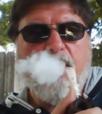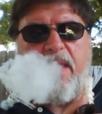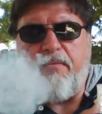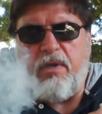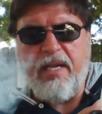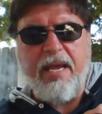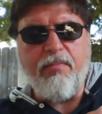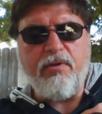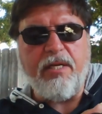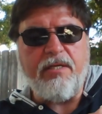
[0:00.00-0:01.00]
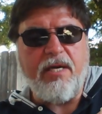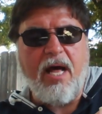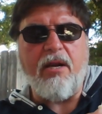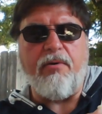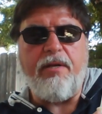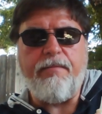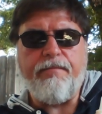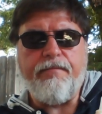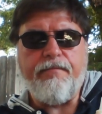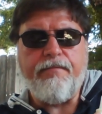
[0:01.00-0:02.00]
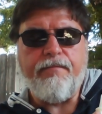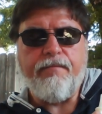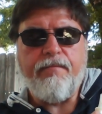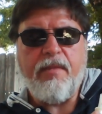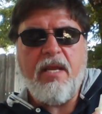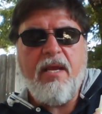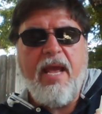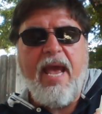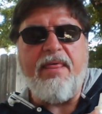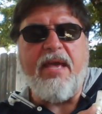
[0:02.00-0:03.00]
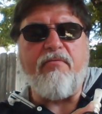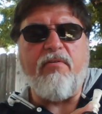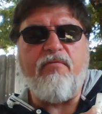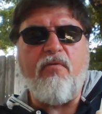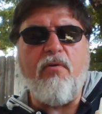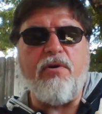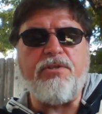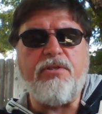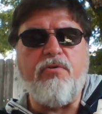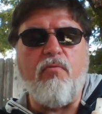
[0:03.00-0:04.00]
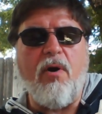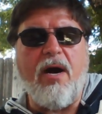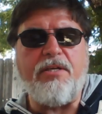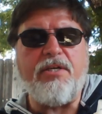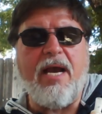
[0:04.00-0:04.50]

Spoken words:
They were labeled intolerant, and they were forced to watch